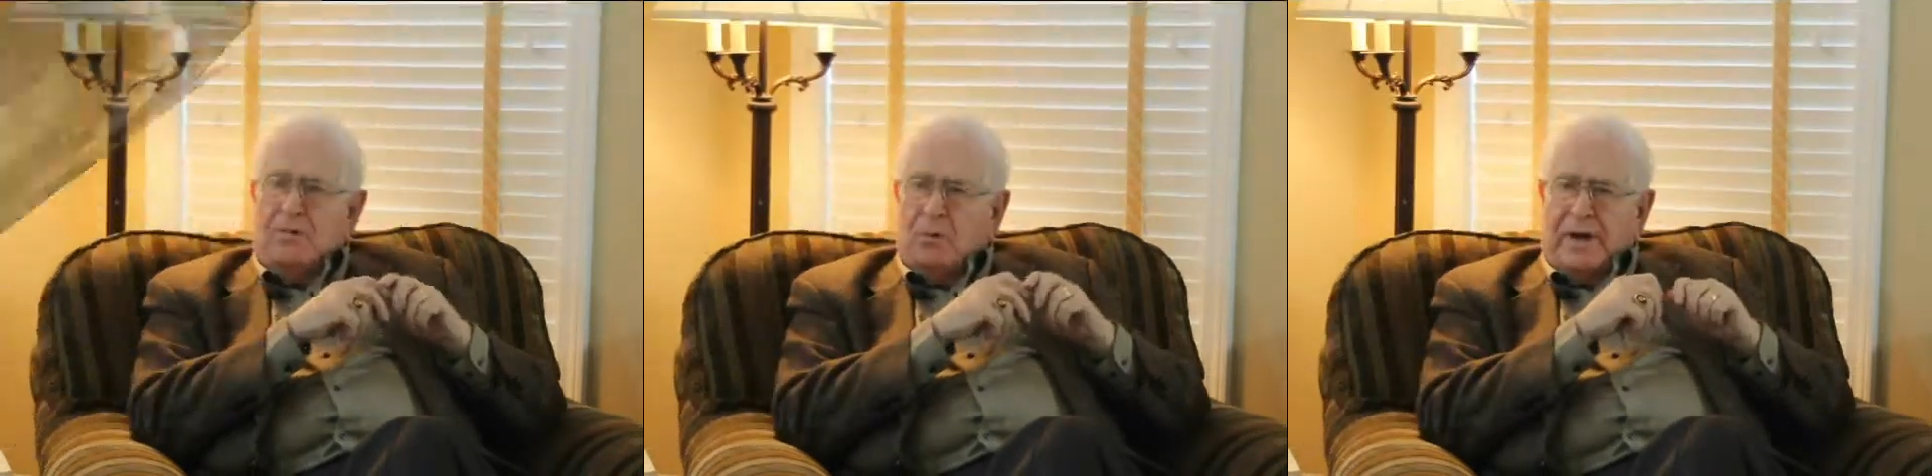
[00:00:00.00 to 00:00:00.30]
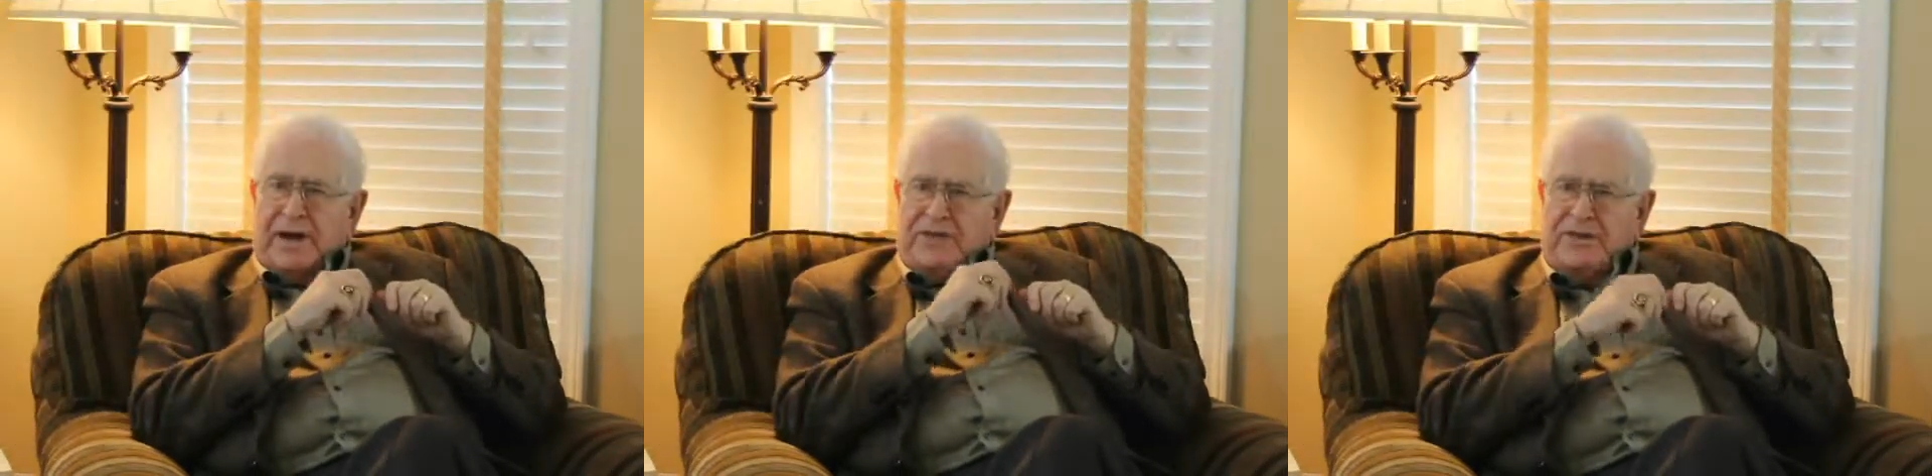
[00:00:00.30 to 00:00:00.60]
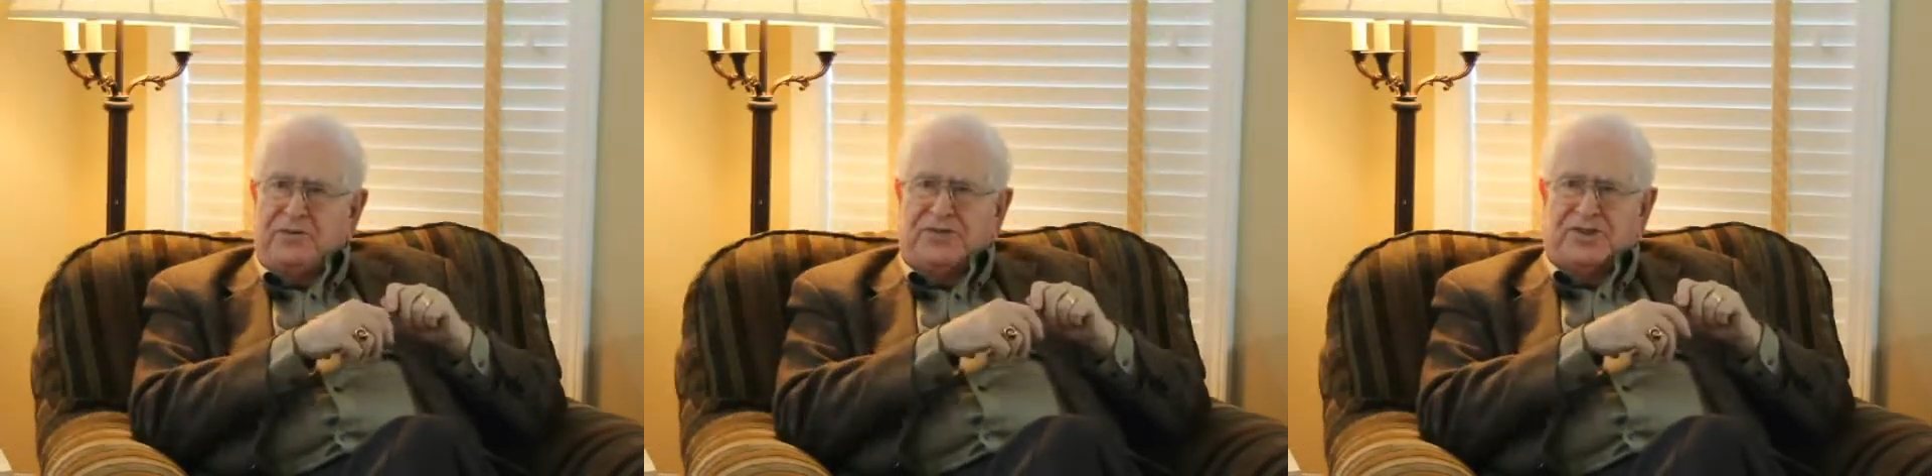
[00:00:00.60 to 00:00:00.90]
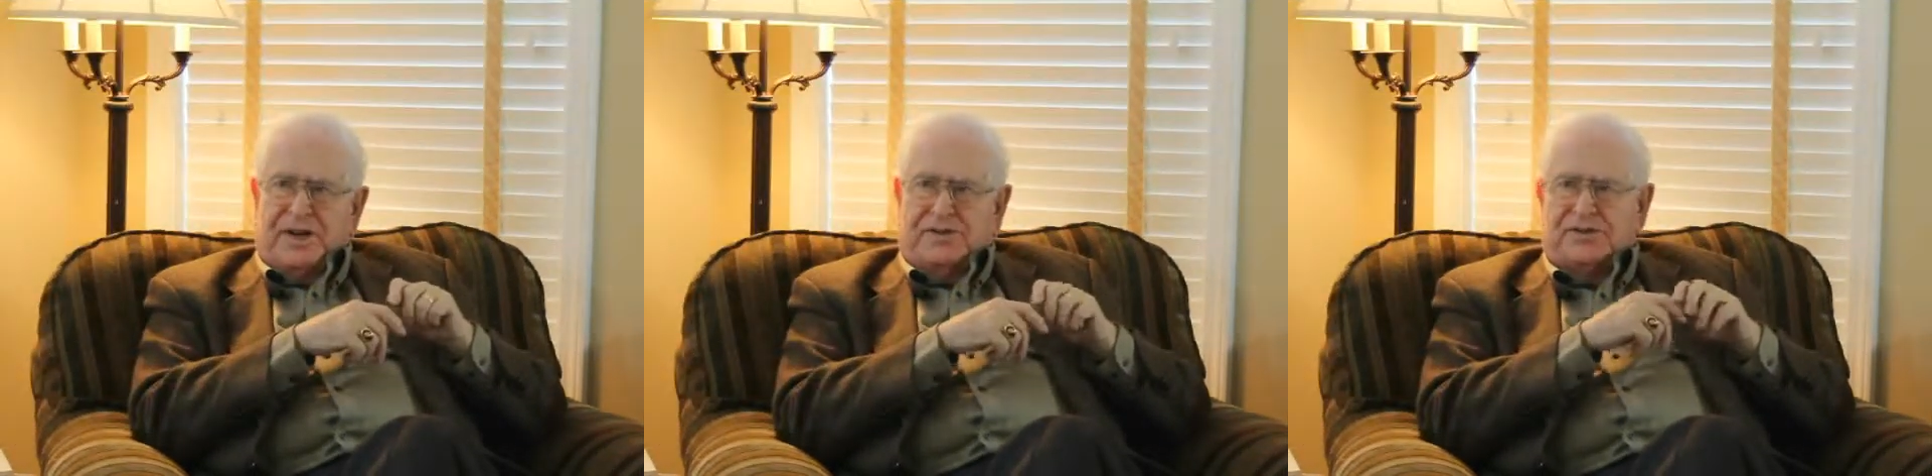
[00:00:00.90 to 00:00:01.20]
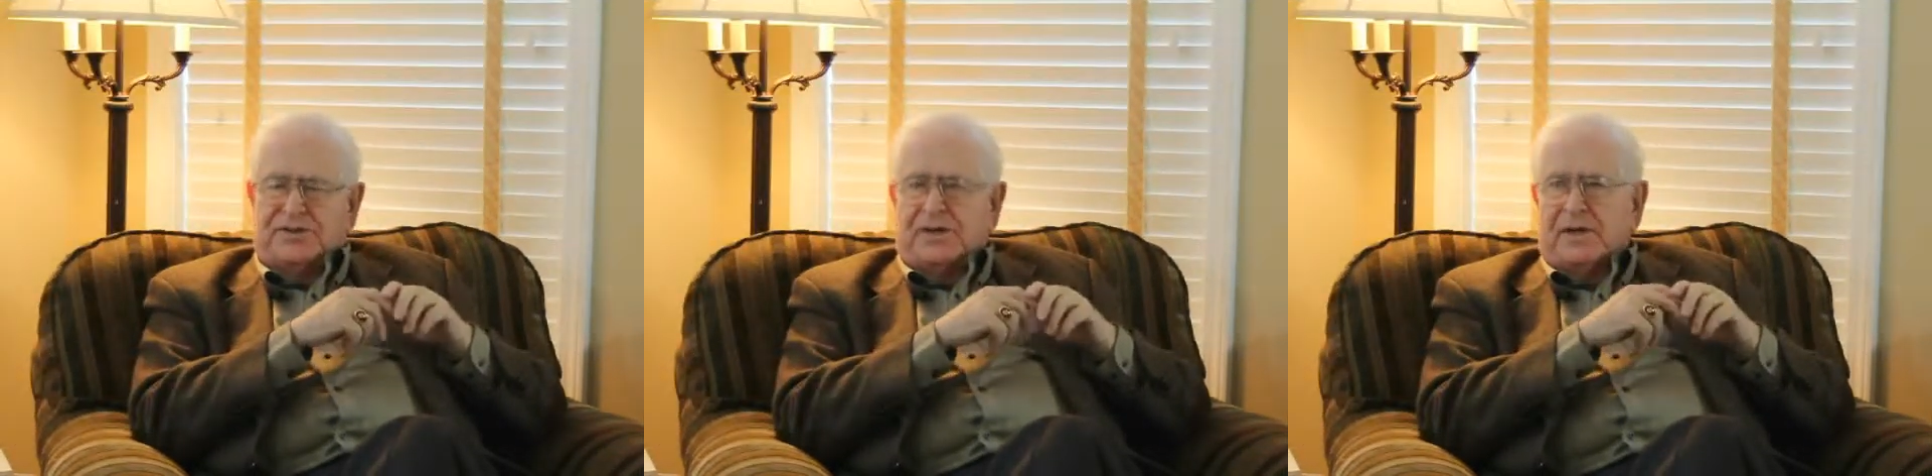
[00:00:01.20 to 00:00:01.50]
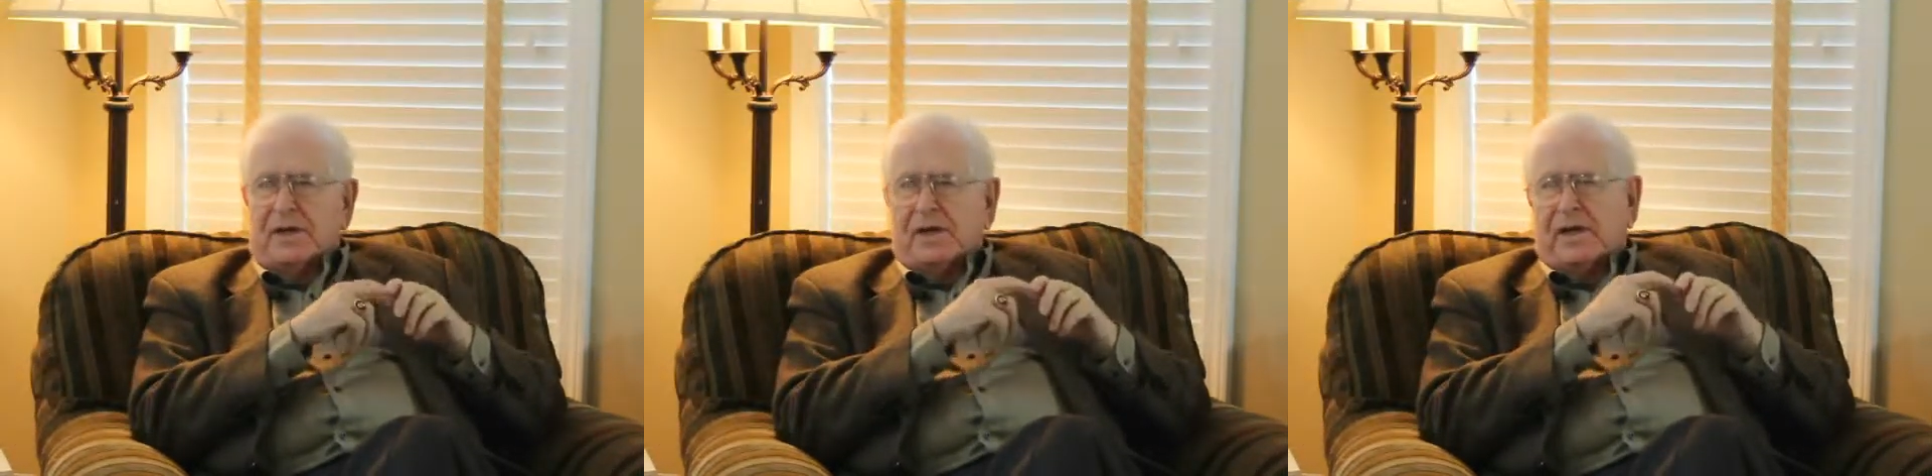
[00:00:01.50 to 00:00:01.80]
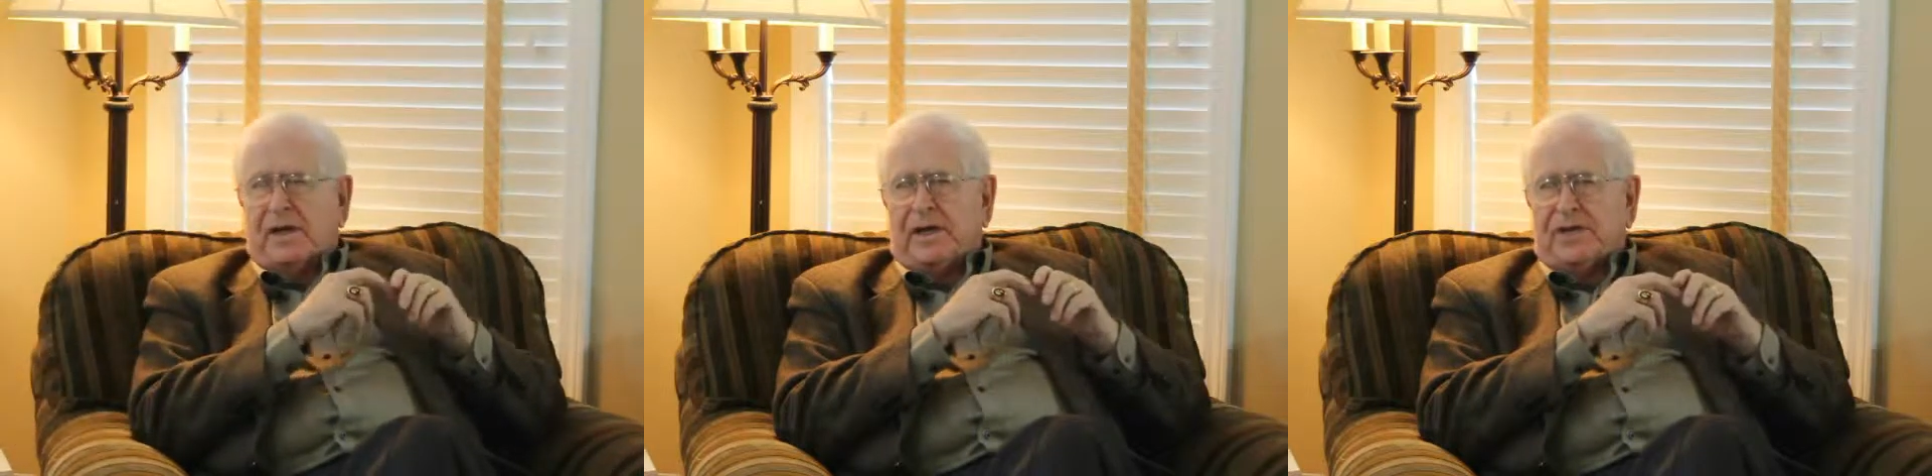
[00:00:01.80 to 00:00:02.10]
But what I do sense
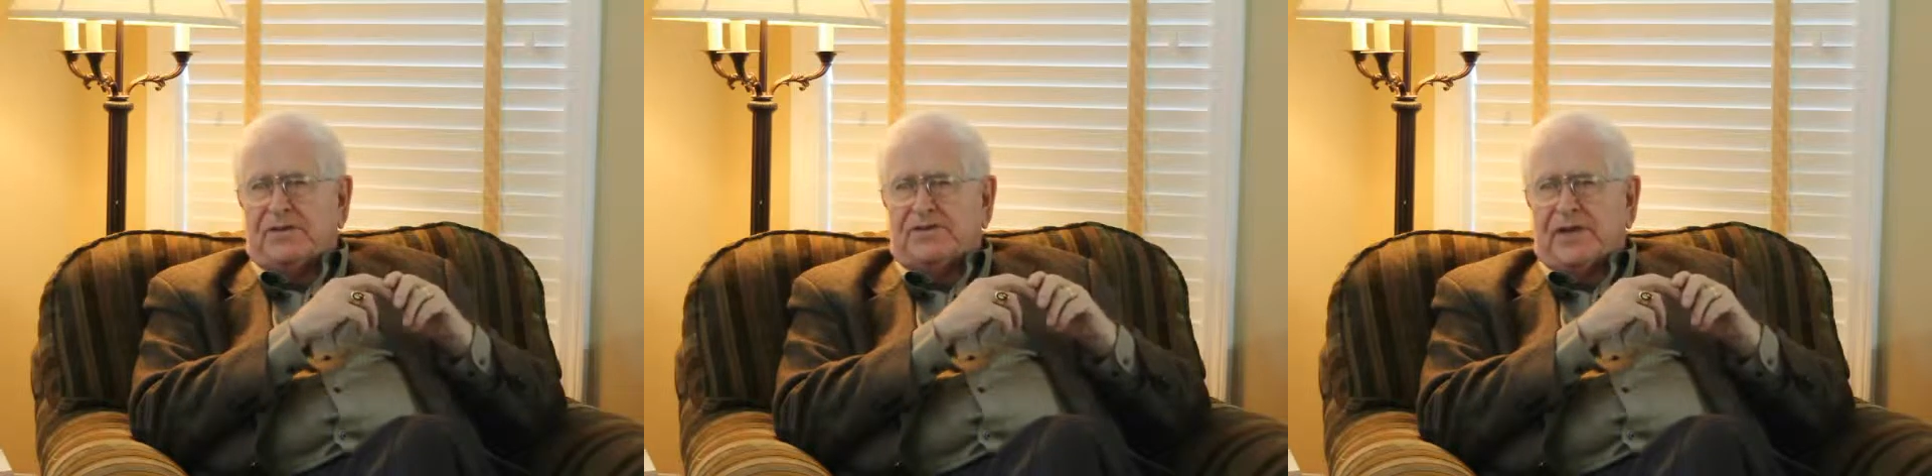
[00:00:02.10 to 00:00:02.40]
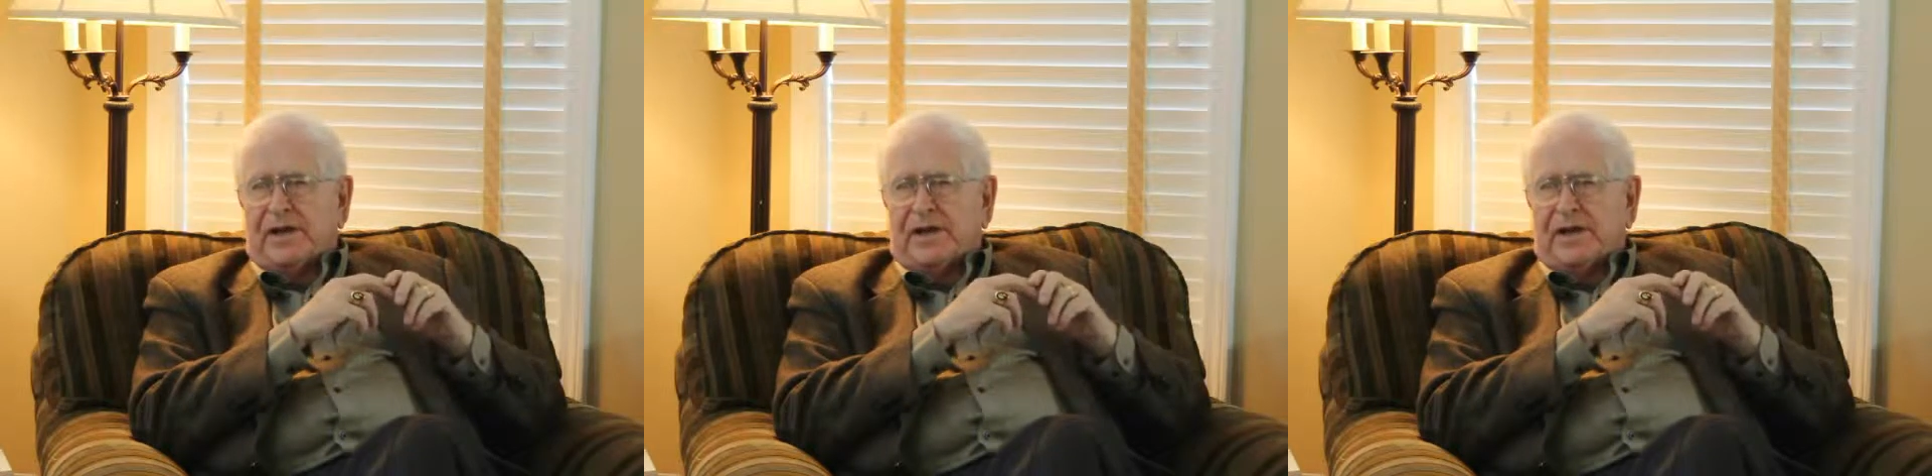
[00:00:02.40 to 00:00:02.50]
is